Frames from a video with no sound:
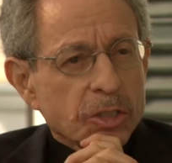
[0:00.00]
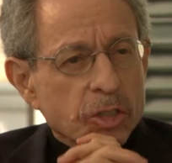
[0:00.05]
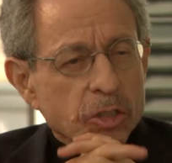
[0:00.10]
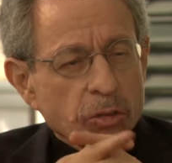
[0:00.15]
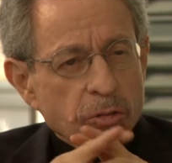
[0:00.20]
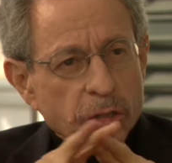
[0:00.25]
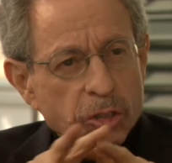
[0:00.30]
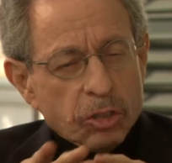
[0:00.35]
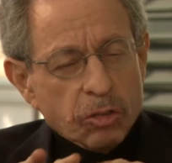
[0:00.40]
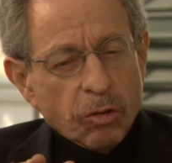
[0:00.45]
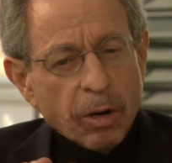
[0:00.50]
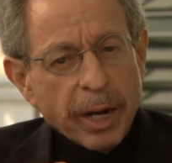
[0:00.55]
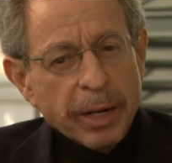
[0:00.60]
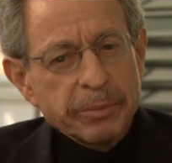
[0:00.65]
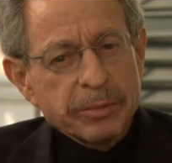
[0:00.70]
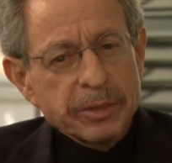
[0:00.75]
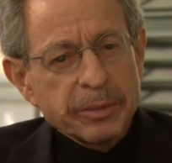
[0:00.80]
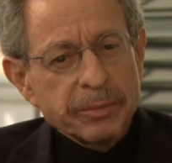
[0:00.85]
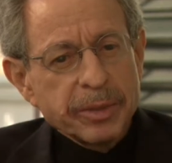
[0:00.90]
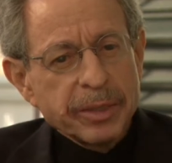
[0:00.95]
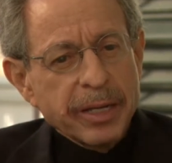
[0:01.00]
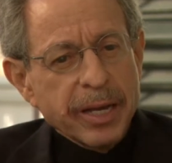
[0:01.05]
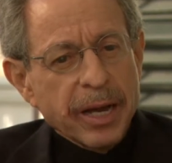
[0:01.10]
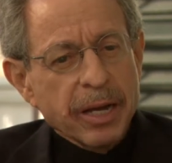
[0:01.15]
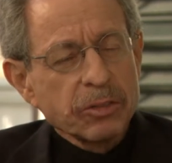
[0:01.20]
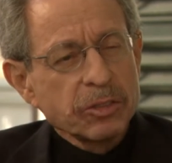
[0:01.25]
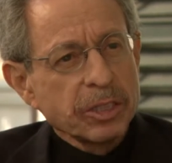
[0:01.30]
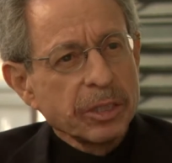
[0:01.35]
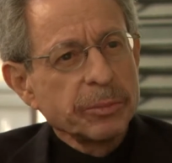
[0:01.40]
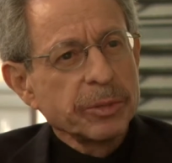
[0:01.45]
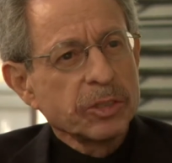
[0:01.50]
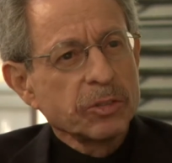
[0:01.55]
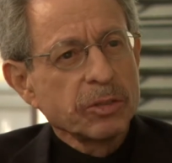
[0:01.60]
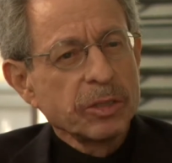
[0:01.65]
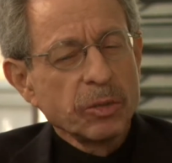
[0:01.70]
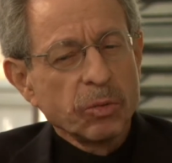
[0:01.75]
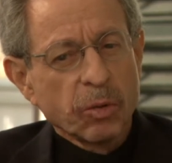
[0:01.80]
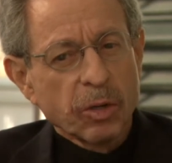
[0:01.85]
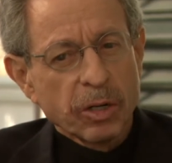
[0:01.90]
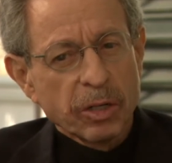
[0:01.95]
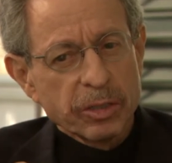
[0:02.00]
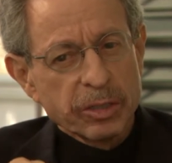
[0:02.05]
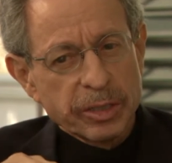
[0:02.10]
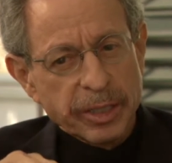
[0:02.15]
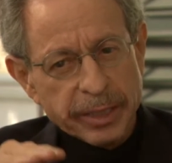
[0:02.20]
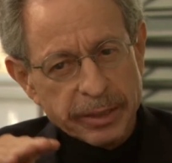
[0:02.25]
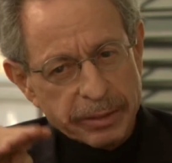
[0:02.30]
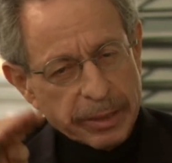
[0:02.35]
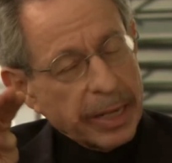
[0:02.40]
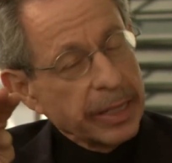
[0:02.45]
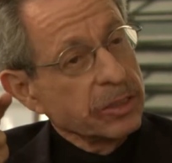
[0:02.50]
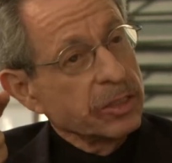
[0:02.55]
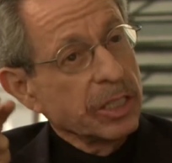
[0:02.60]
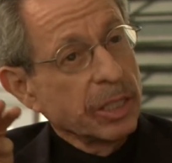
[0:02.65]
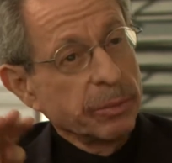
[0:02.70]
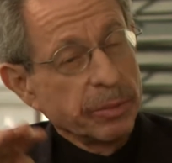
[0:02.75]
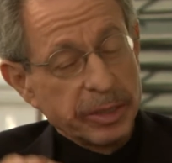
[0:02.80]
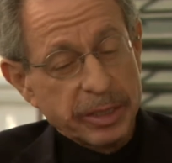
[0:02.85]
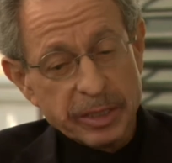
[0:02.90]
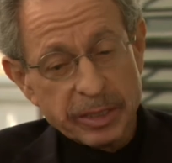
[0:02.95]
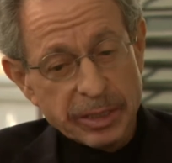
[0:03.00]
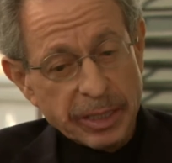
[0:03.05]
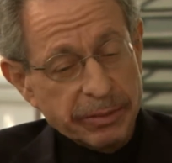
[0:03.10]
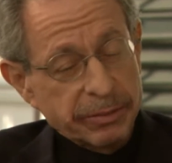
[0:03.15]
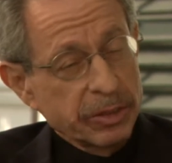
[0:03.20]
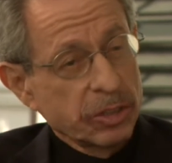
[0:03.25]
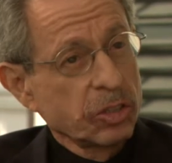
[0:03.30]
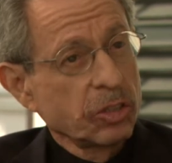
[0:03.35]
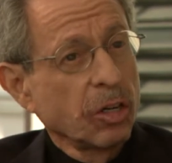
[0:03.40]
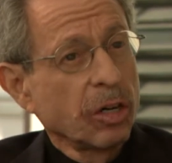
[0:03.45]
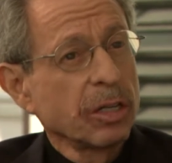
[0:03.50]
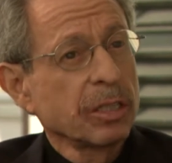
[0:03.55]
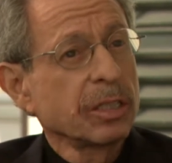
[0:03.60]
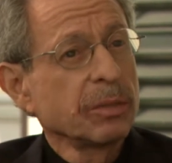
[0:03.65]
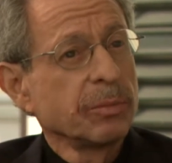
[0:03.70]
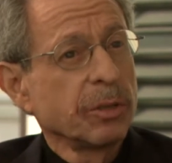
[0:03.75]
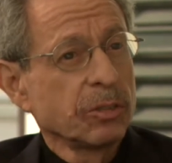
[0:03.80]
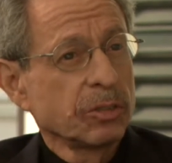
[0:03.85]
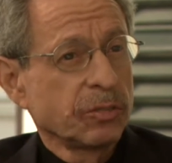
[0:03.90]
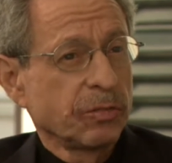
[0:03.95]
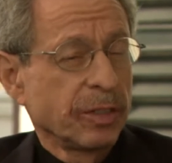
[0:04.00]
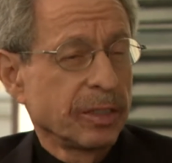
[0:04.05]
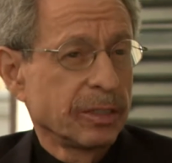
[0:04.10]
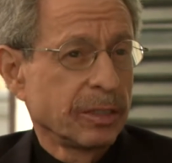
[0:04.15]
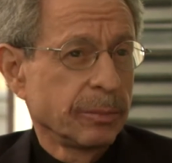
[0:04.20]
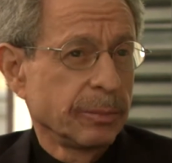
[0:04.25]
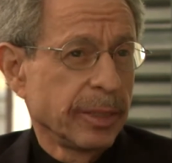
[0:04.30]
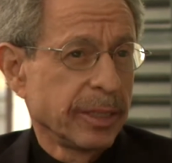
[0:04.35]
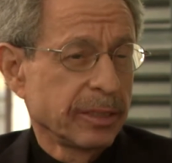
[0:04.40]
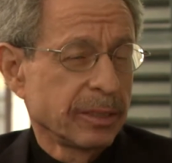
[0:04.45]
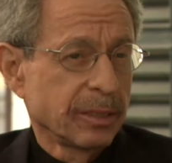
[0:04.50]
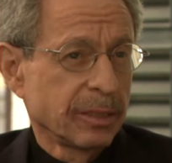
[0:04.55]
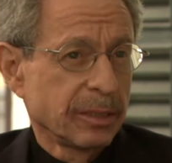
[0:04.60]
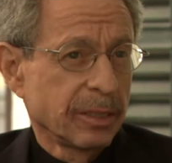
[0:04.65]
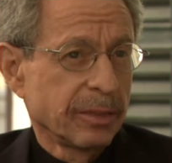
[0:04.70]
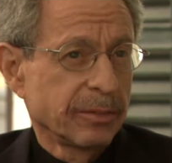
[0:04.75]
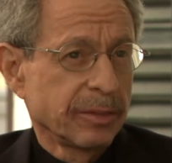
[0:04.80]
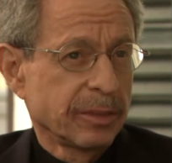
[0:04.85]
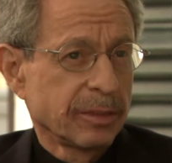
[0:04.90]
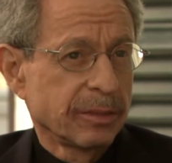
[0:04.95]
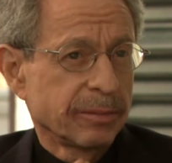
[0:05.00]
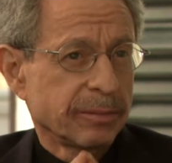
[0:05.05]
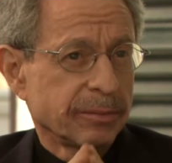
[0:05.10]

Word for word: So describe to me how symmetry works at, at some of these levels. Start at the most fundamental level.